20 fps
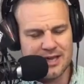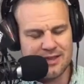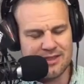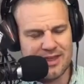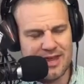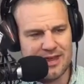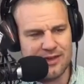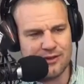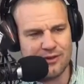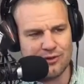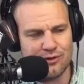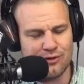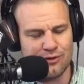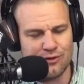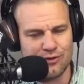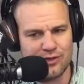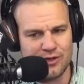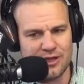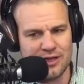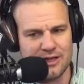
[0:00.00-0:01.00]
that
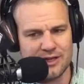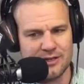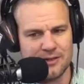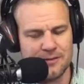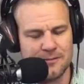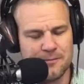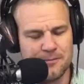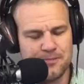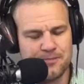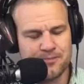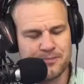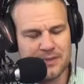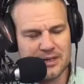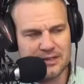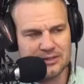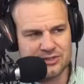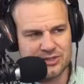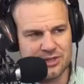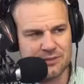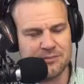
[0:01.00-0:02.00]
you're thinking
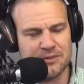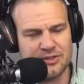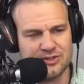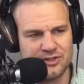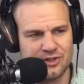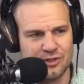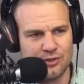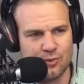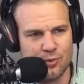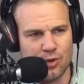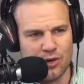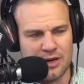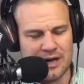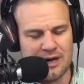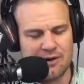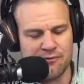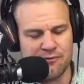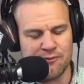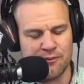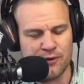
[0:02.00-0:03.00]
something's going to work
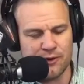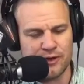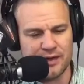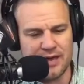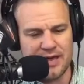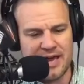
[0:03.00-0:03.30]
out for you.